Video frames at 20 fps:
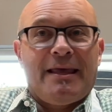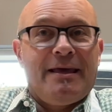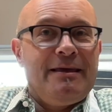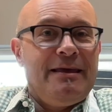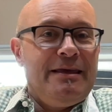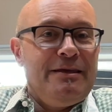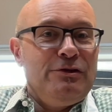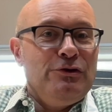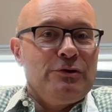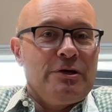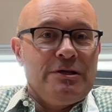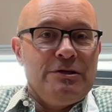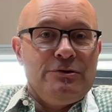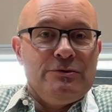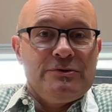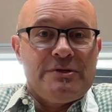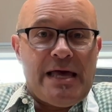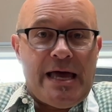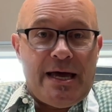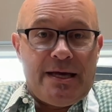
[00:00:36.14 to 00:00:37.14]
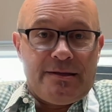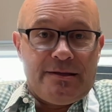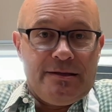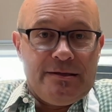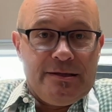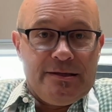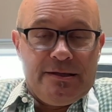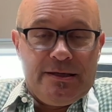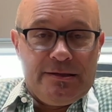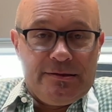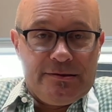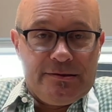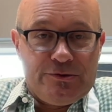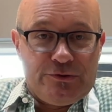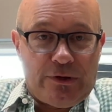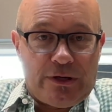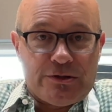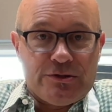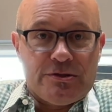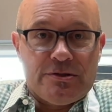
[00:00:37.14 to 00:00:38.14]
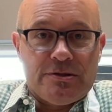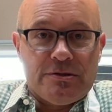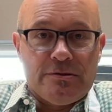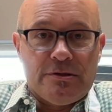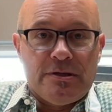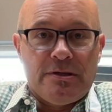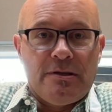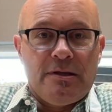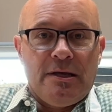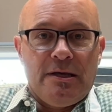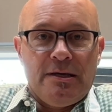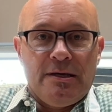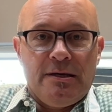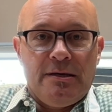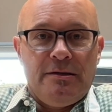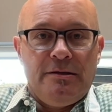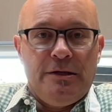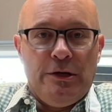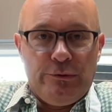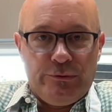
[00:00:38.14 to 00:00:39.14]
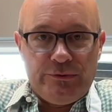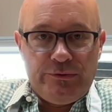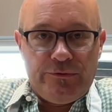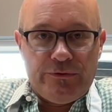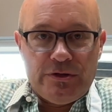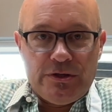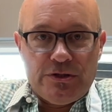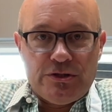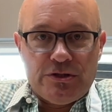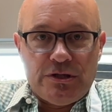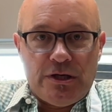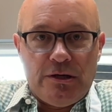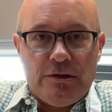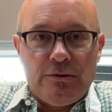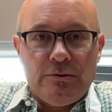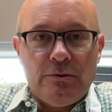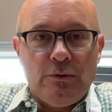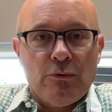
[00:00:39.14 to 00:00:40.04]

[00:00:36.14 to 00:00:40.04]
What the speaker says: You can use that. The instructions are in the notes for this show,